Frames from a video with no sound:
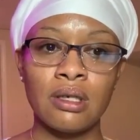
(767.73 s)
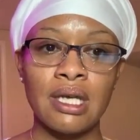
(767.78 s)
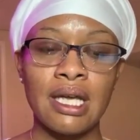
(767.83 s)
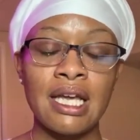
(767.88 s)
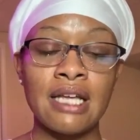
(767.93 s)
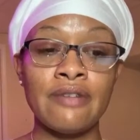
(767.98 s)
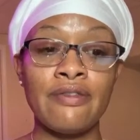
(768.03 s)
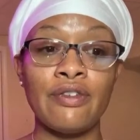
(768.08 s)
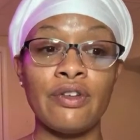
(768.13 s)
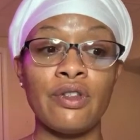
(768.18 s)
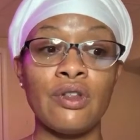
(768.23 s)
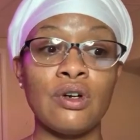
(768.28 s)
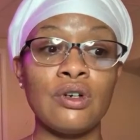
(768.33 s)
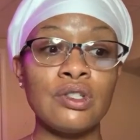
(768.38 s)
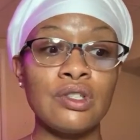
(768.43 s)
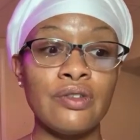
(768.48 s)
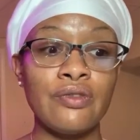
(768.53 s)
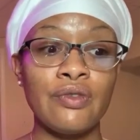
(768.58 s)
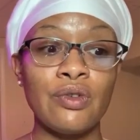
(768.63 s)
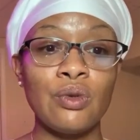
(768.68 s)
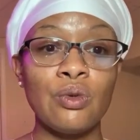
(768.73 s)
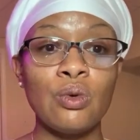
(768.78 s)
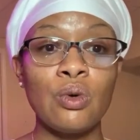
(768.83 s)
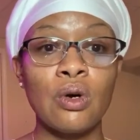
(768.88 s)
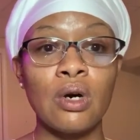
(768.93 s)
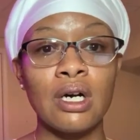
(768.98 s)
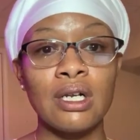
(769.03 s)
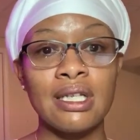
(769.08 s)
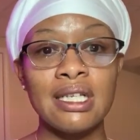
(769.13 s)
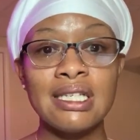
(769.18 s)
And for those of you who
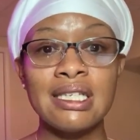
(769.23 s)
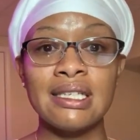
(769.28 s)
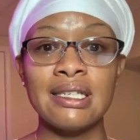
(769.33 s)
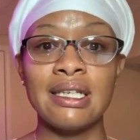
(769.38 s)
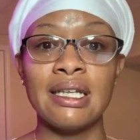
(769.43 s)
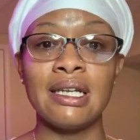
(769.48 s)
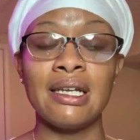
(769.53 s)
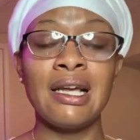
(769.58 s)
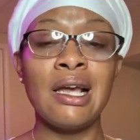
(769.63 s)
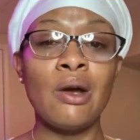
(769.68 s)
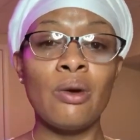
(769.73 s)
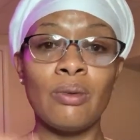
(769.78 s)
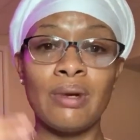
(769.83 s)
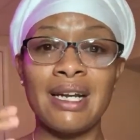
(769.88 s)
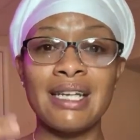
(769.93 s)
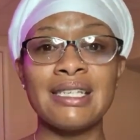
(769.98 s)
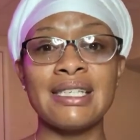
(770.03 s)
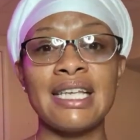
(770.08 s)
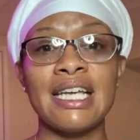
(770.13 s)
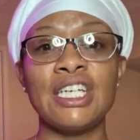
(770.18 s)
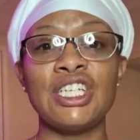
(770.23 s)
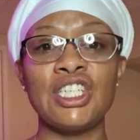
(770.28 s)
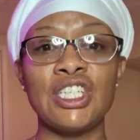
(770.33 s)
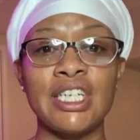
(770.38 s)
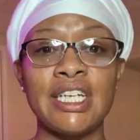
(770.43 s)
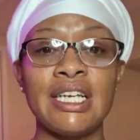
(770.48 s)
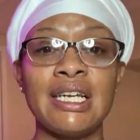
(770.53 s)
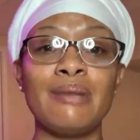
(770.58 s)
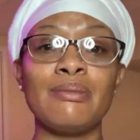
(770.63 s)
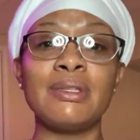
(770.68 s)
are listening, when I say
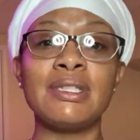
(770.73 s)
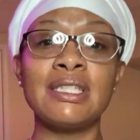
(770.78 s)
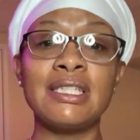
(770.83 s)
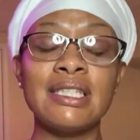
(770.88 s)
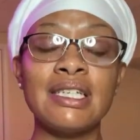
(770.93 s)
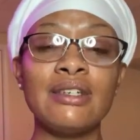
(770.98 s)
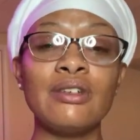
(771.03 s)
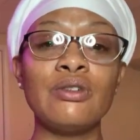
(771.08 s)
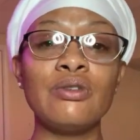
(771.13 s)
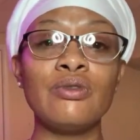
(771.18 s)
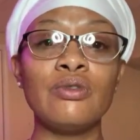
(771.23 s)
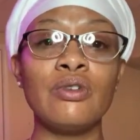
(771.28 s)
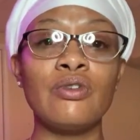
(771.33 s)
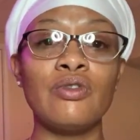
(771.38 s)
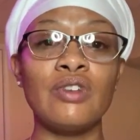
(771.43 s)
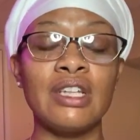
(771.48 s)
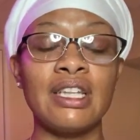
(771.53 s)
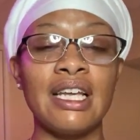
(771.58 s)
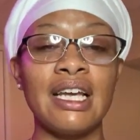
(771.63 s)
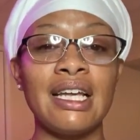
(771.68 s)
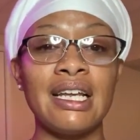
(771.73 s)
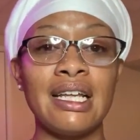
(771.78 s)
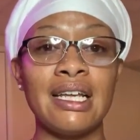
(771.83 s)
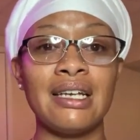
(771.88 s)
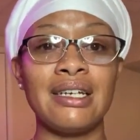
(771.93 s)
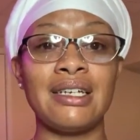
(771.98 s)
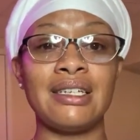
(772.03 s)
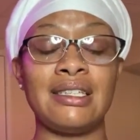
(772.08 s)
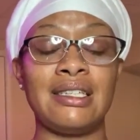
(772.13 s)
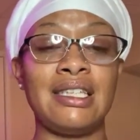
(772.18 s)
she, I'm still
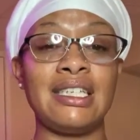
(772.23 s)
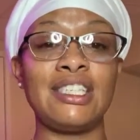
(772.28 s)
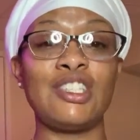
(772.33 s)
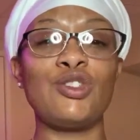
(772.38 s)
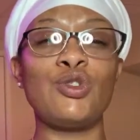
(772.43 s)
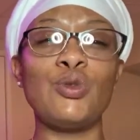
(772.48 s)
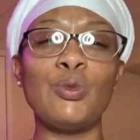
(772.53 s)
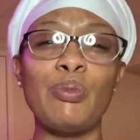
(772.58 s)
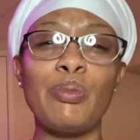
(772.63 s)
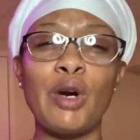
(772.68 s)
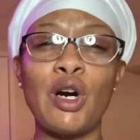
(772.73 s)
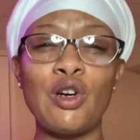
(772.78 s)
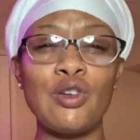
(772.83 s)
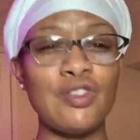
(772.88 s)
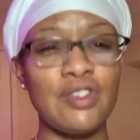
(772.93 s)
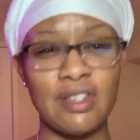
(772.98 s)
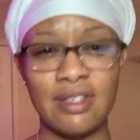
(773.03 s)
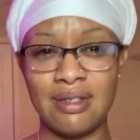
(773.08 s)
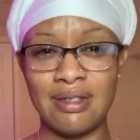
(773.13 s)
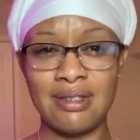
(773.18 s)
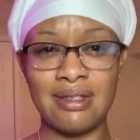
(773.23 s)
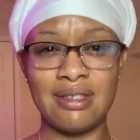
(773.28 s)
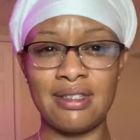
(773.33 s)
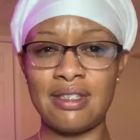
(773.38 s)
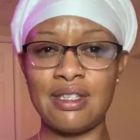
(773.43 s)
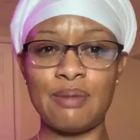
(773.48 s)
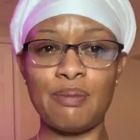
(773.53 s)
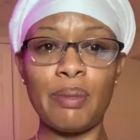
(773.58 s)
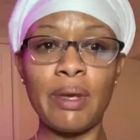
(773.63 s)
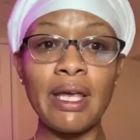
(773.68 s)
relating this to persons,
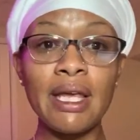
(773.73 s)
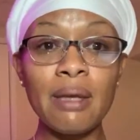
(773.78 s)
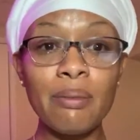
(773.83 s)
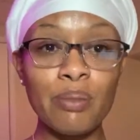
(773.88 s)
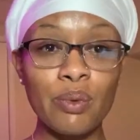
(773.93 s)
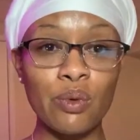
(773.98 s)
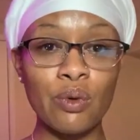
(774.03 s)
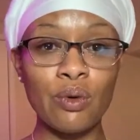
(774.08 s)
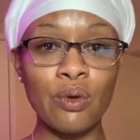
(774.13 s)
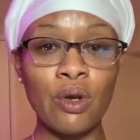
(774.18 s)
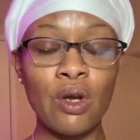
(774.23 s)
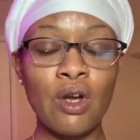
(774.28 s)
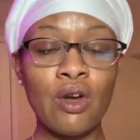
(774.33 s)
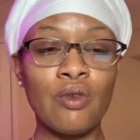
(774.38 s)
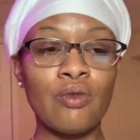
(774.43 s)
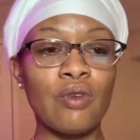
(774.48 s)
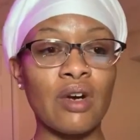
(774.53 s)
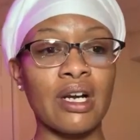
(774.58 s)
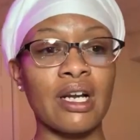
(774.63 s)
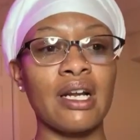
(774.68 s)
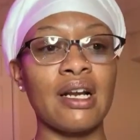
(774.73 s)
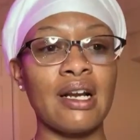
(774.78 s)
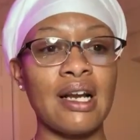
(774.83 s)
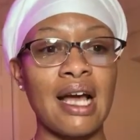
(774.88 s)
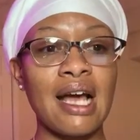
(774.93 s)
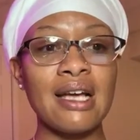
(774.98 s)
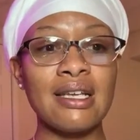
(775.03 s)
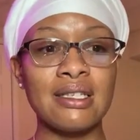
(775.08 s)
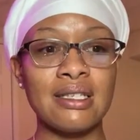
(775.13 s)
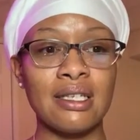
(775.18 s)
just people,
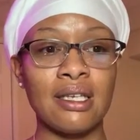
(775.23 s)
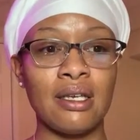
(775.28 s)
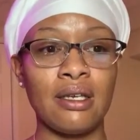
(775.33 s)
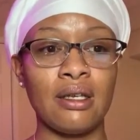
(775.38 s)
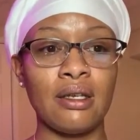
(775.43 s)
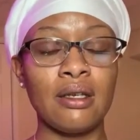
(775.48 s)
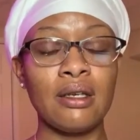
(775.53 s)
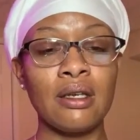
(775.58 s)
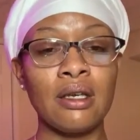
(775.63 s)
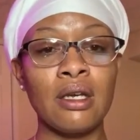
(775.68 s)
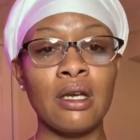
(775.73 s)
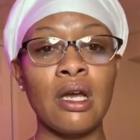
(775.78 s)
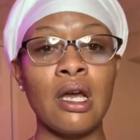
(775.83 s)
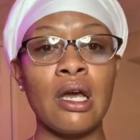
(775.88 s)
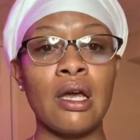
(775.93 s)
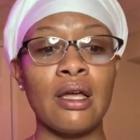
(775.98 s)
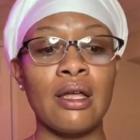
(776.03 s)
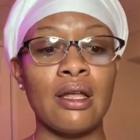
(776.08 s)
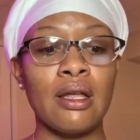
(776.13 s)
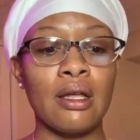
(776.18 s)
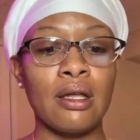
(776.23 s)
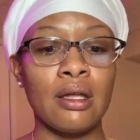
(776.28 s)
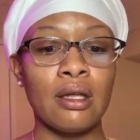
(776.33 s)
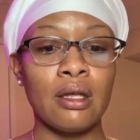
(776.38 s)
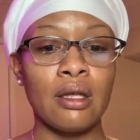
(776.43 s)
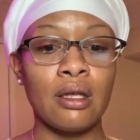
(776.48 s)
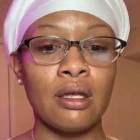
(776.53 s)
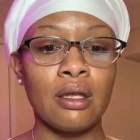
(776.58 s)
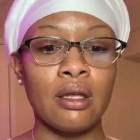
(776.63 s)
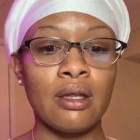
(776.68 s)
recognizing
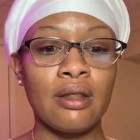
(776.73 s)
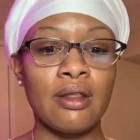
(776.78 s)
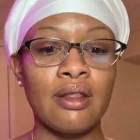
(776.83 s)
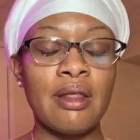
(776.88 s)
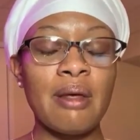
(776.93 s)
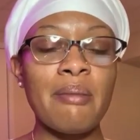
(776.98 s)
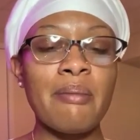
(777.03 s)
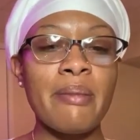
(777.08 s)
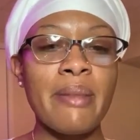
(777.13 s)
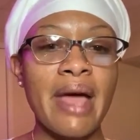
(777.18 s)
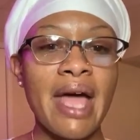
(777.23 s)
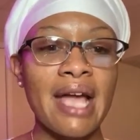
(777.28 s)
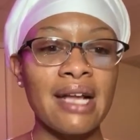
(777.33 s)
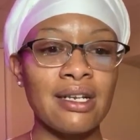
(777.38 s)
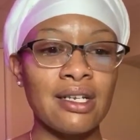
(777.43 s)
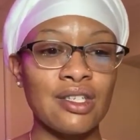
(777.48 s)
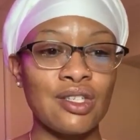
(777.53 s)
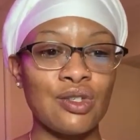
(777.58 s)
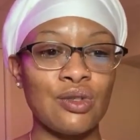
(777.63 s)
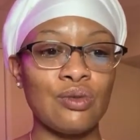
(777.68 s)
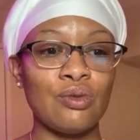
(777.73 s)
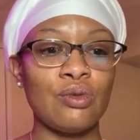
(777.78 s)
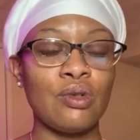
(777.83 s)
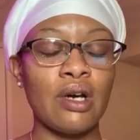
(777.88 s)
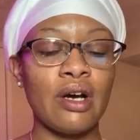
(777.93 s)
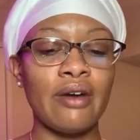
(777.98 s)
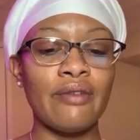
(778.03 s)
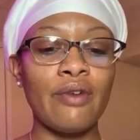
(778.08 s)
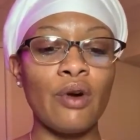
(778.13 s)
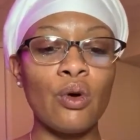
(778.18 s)
the magnitude
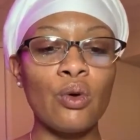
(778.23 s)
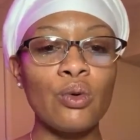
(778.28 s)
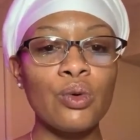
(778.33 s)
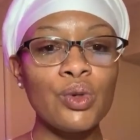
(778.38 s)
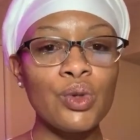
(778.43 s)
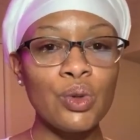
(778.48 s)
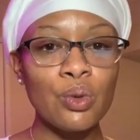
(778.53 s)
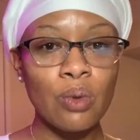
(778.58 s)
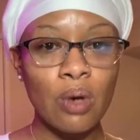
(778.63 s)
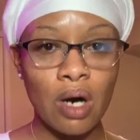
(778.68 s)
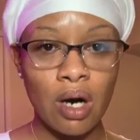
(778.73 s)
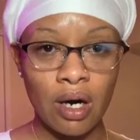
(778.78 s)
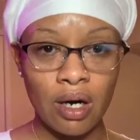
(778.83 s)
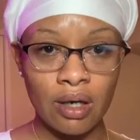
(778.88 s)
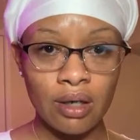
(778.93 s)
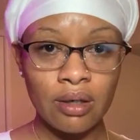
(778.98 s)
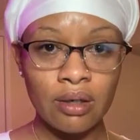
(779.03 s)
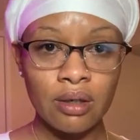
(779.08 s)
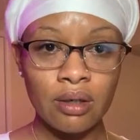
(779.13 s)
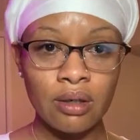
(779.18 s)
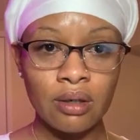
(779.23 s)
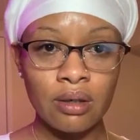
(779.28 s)
of who you are